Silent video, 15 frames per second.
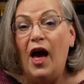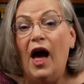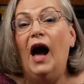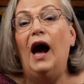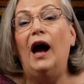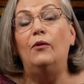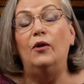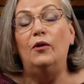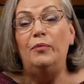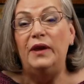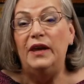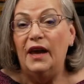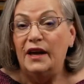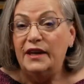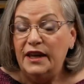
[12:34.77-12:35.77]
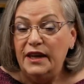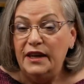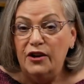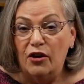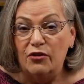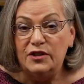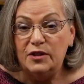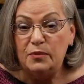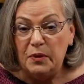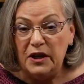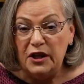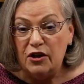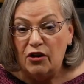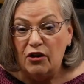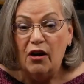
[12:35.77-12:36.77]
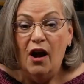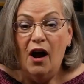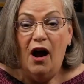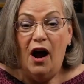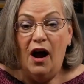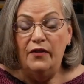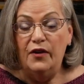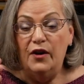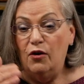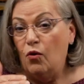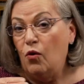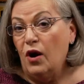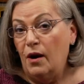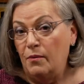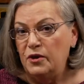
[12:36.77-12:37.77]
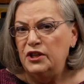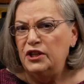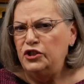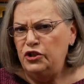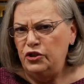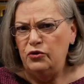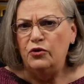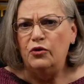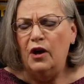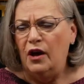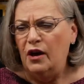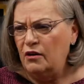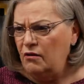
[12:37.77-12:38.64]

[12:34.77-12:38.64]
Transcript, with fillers: I will be a keynote speaker on the, or I'm going to do a, uh,